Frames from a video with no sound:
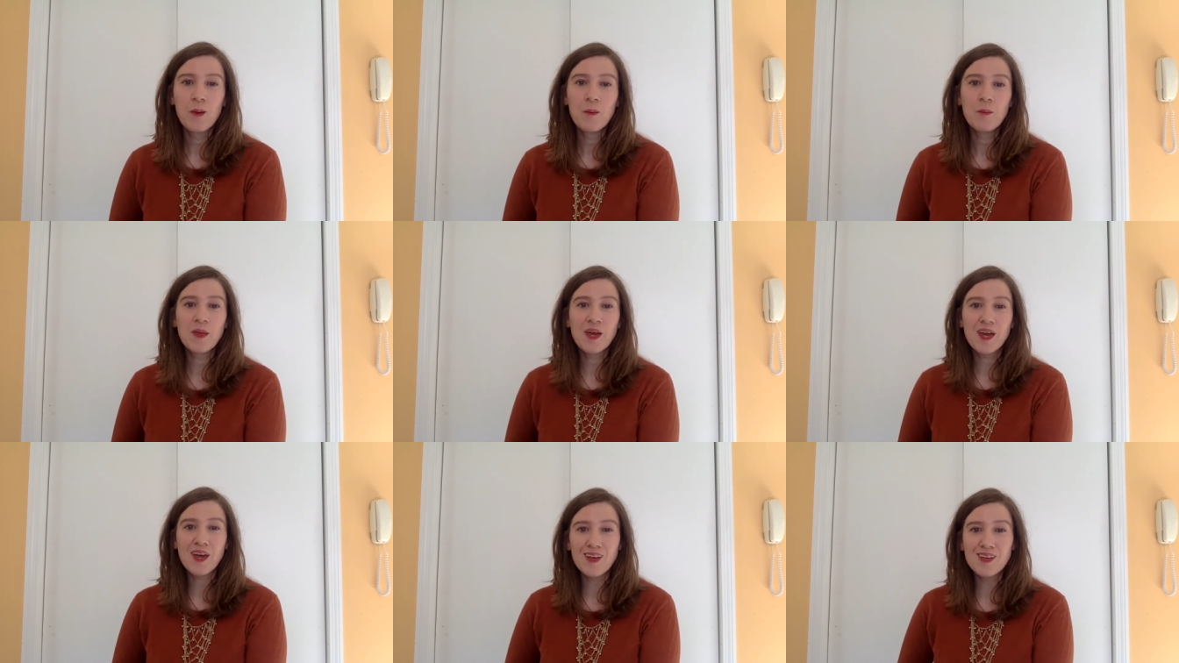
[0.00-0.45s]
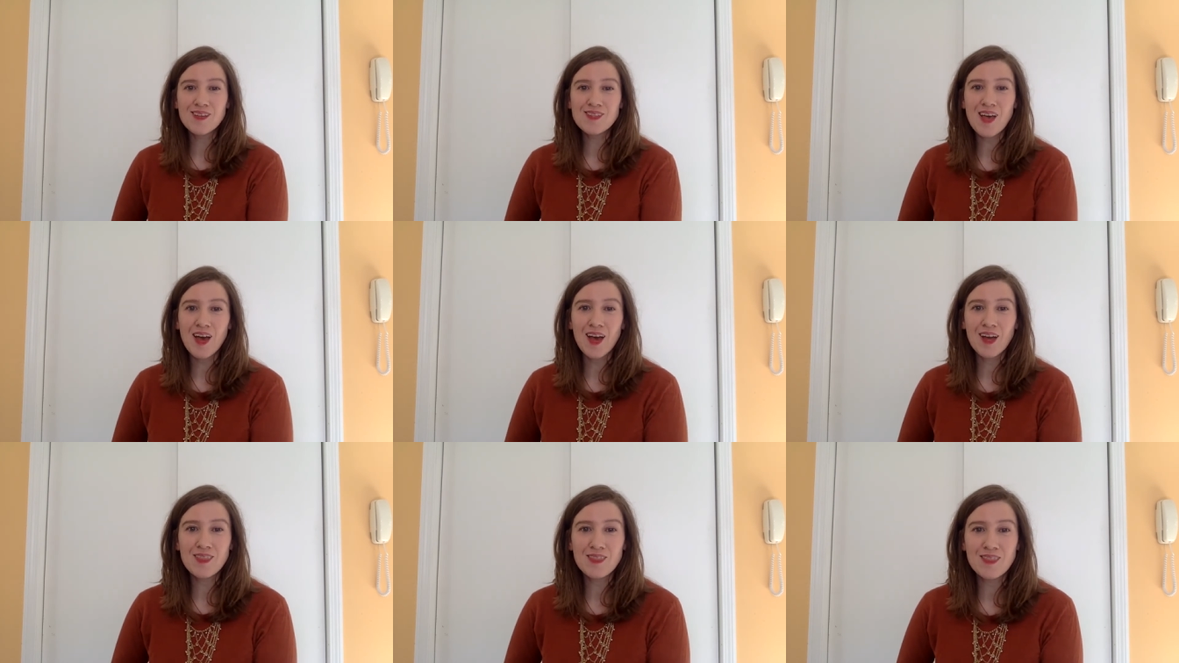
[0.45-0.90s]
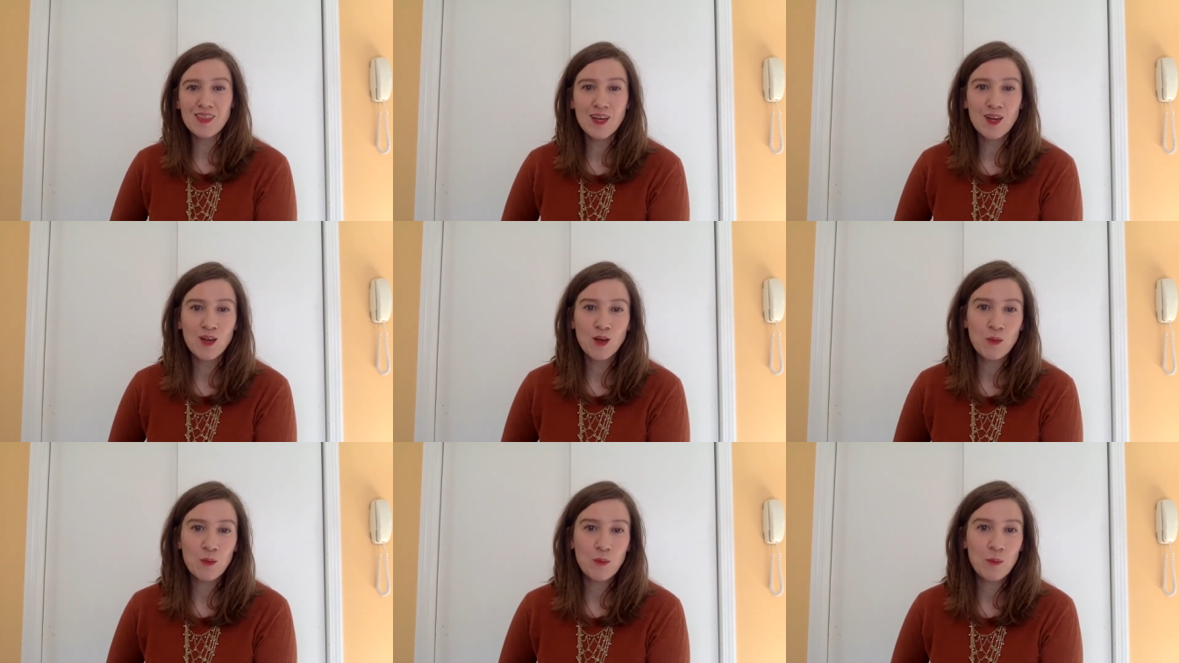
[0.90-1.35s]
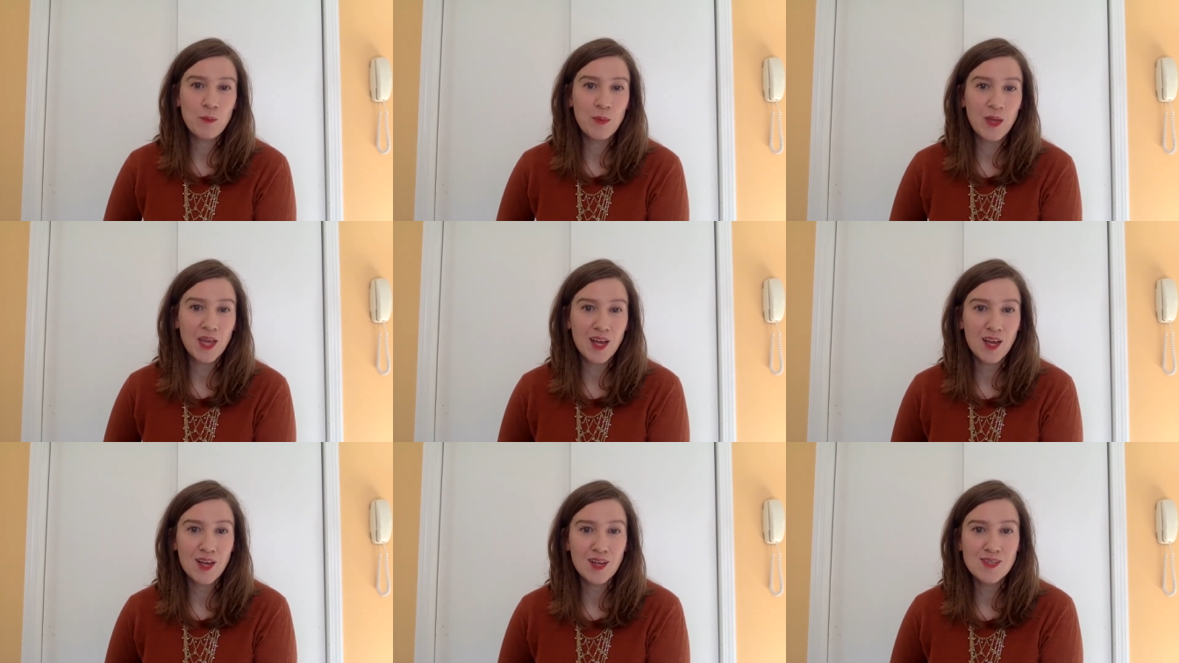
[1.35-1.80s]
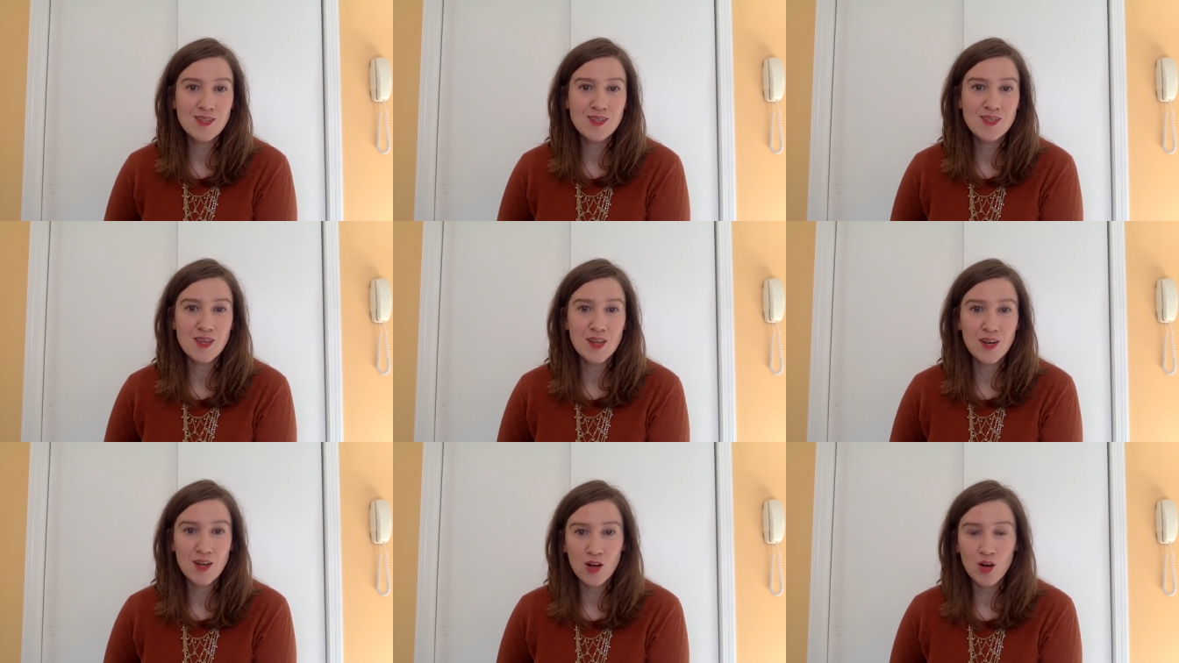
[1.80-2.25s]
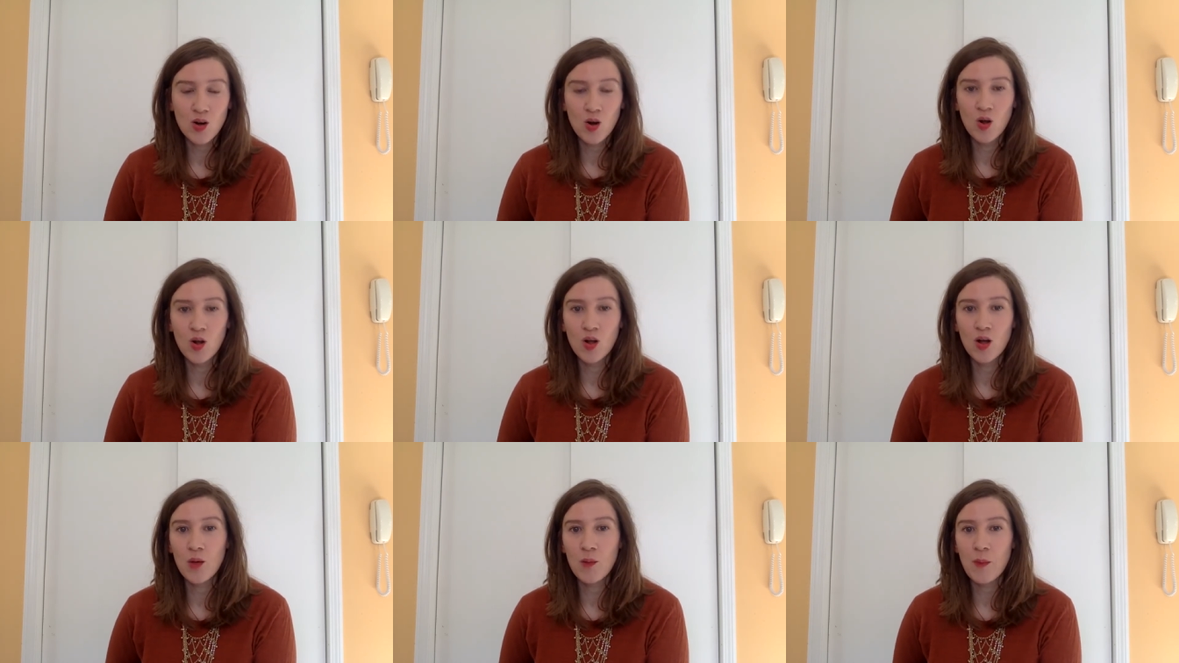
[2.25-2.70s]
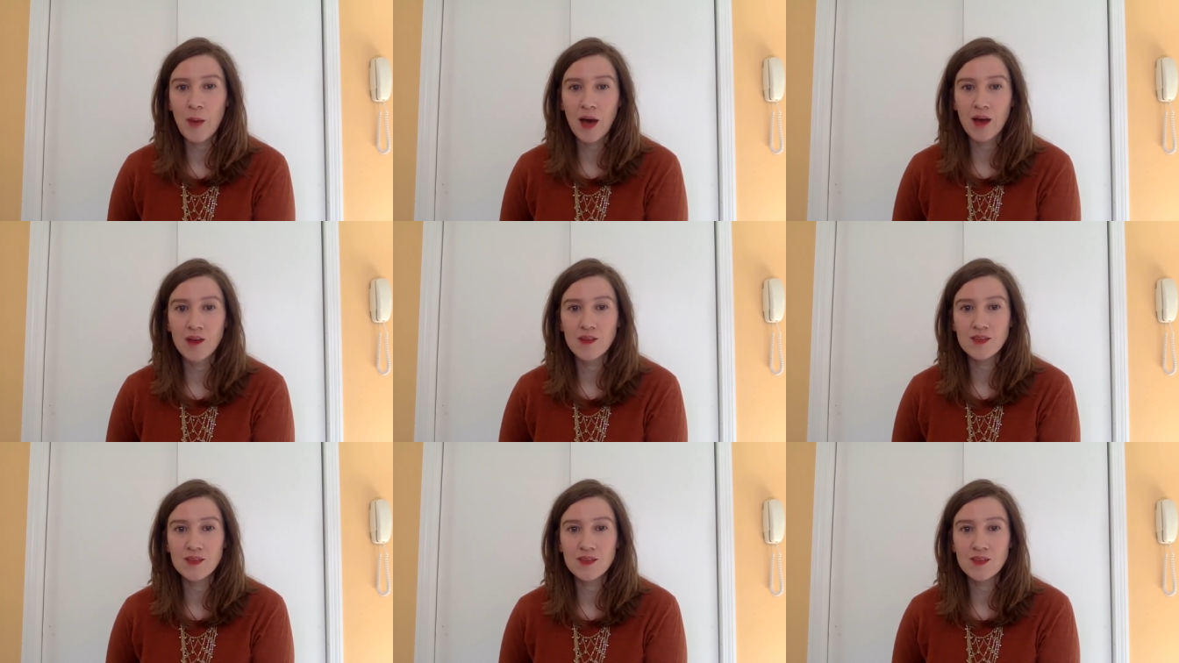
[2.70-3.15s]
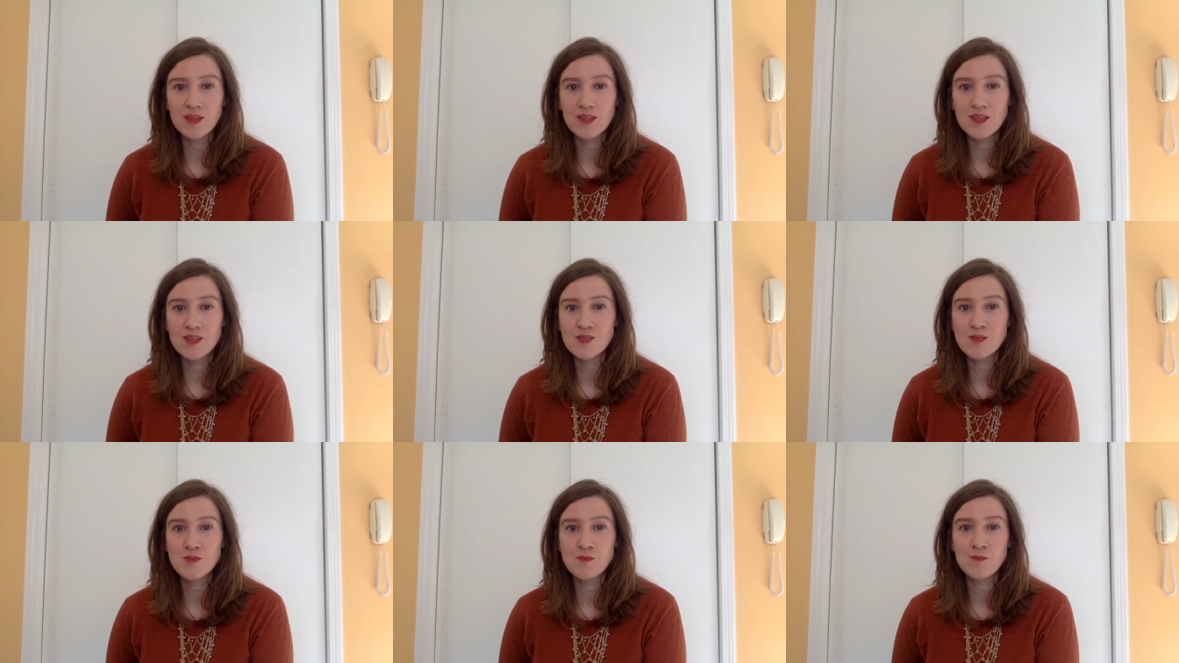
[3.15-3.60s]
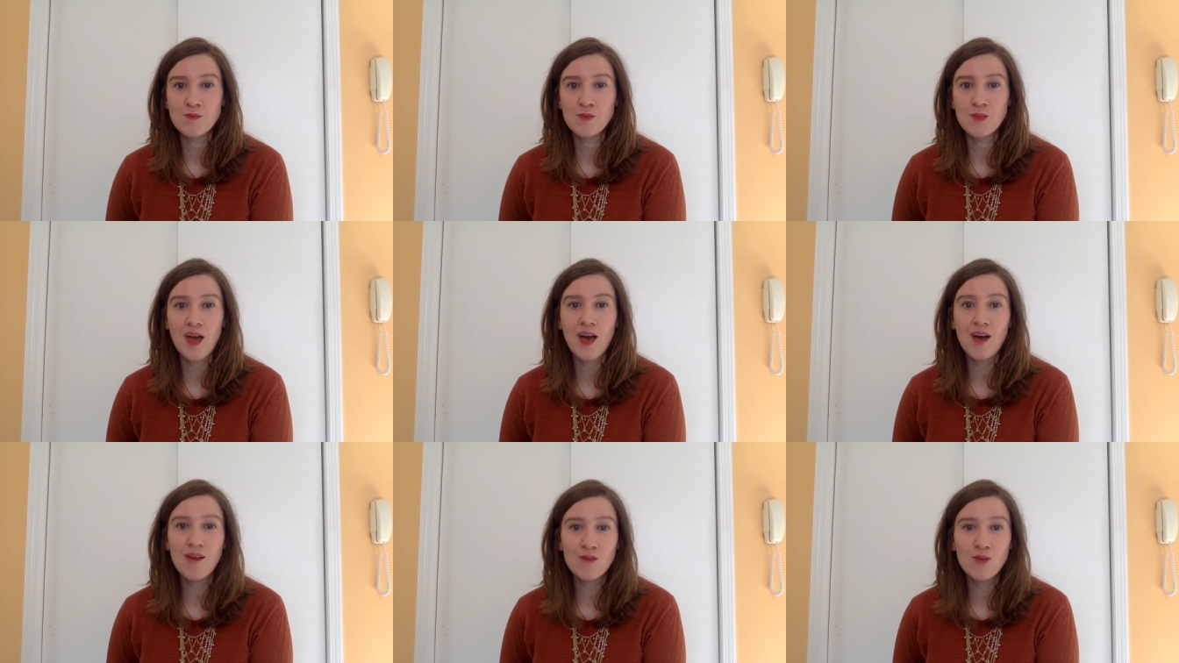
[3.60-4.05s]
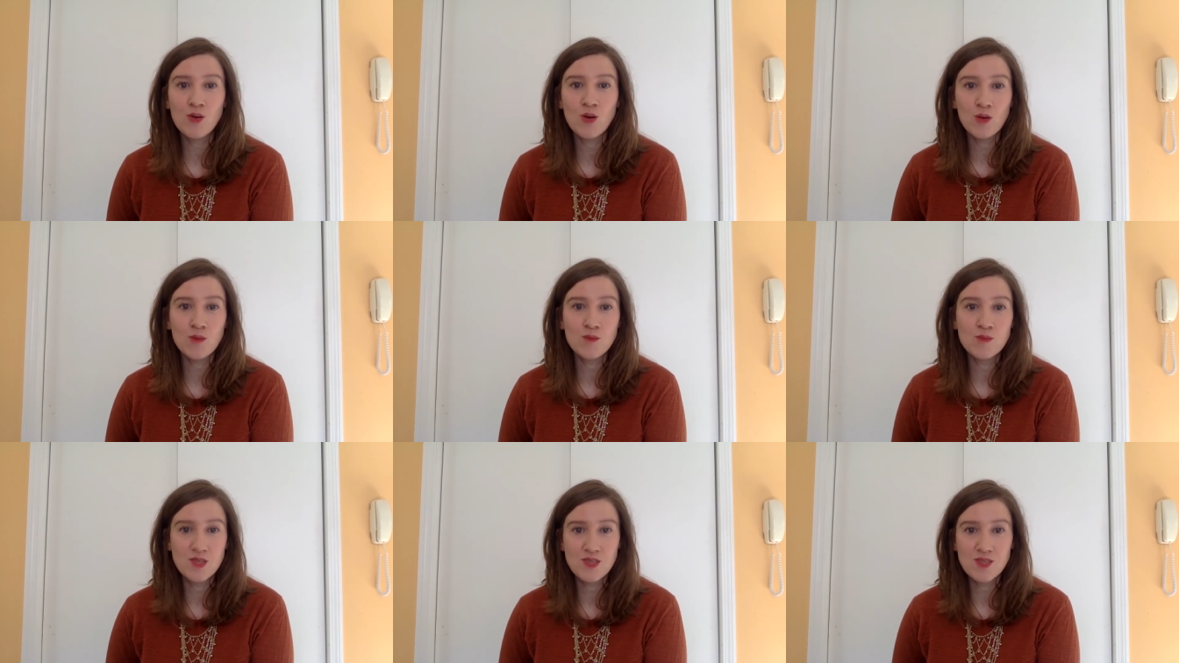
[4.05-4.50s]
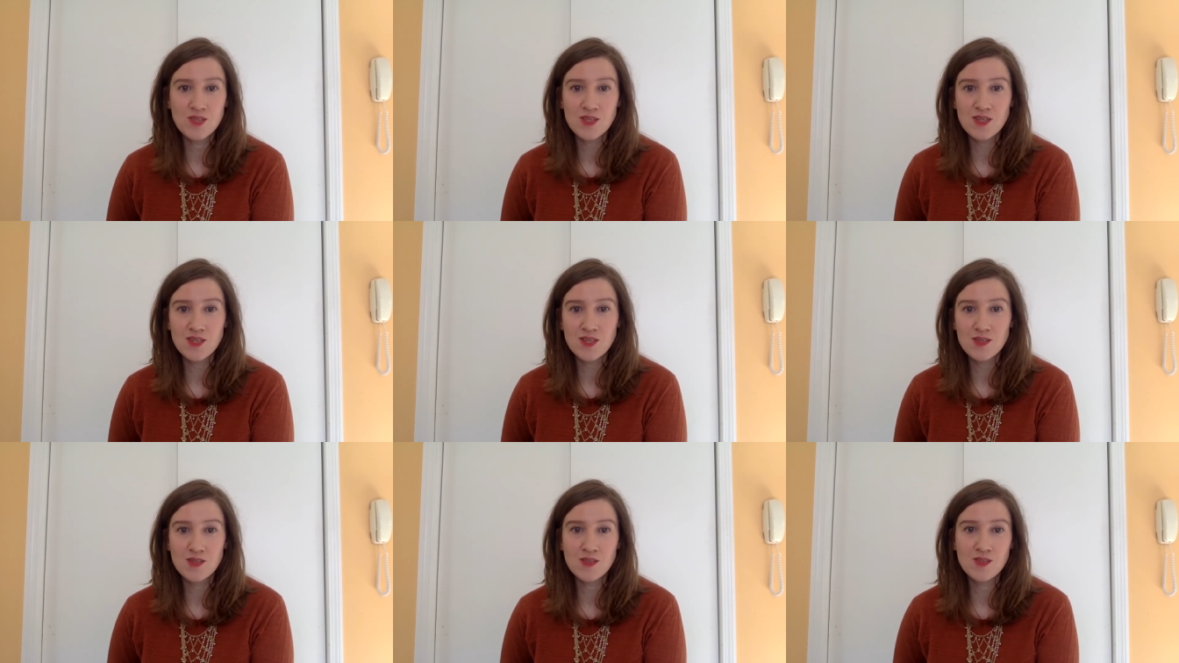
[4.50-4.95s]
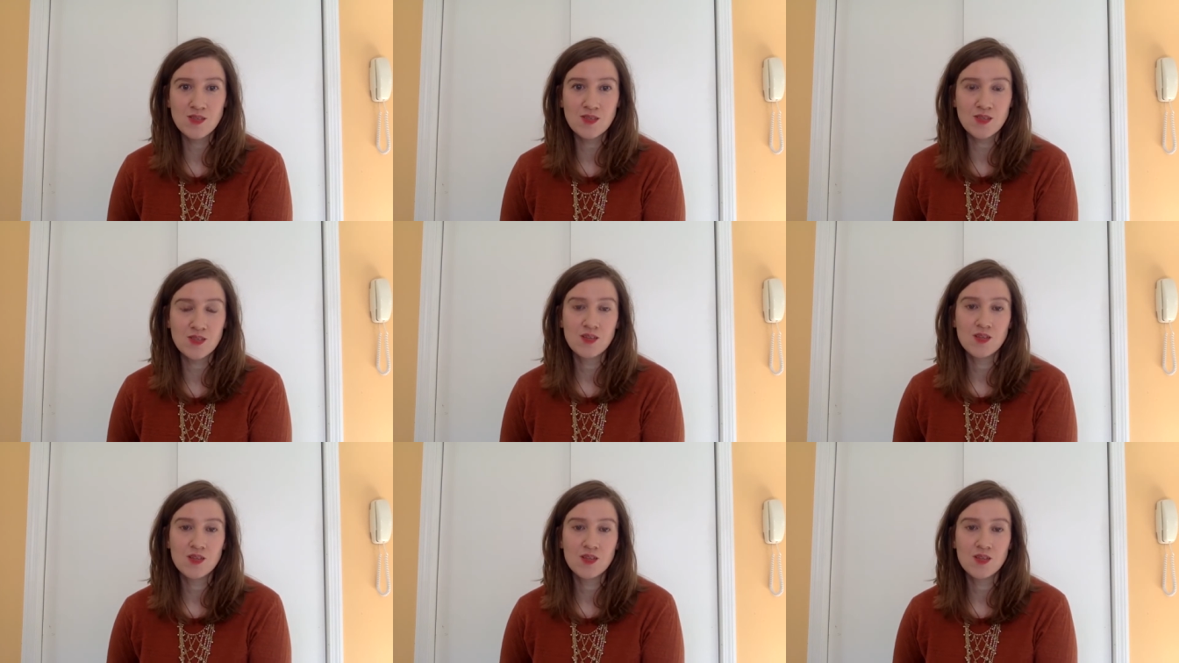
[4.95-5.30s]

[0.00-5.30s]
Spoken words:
because I think being cynical about these platforms is